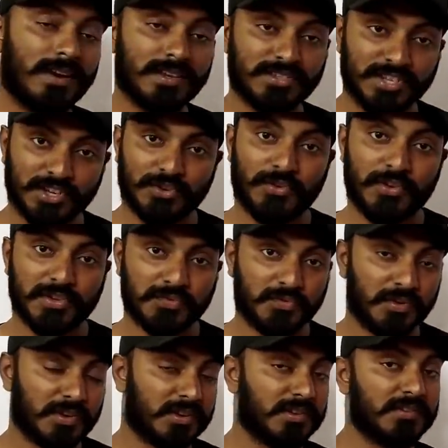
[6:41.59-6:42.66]
asynchronous
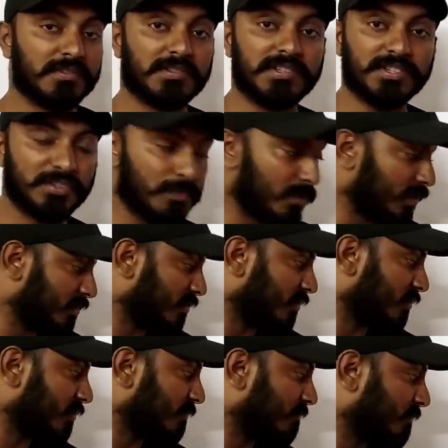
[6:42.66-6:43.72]
workers, distributed
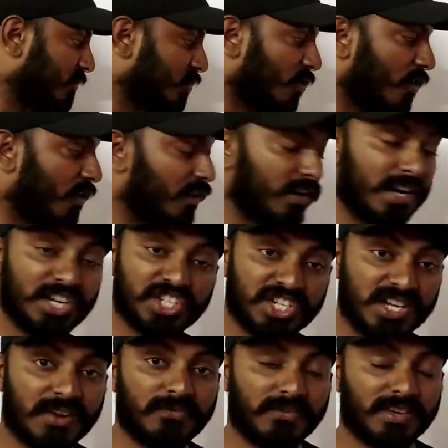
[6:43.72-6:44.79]
systems, or
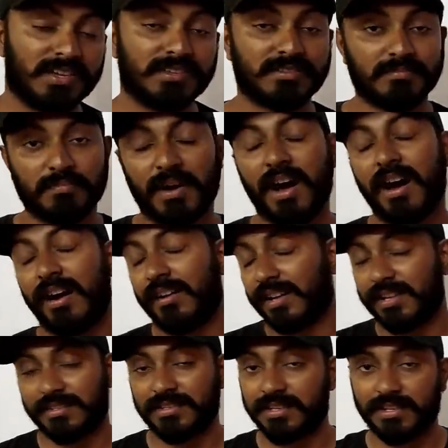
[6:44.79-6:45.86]
HDFS, Spark,
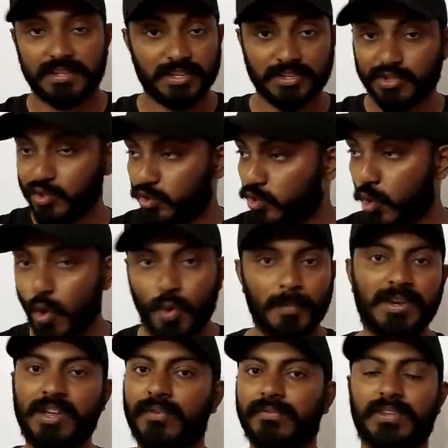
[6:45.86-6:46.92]
etc. There's so
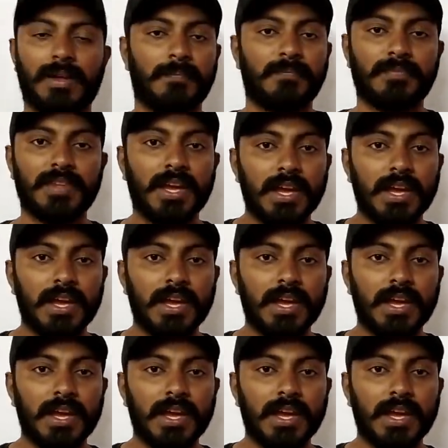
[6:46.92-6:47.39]
many of them.